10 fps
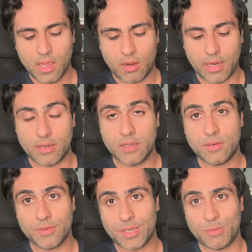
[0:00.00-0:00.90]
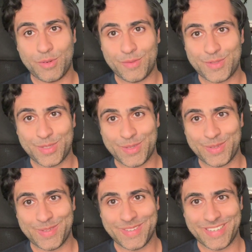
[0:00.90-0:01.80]
All right, we're going to move
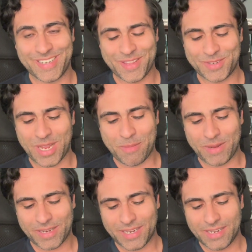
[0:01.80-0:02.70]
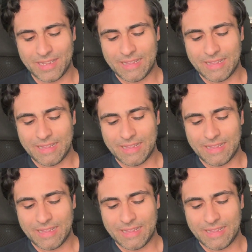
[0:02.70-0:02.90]
to another topic.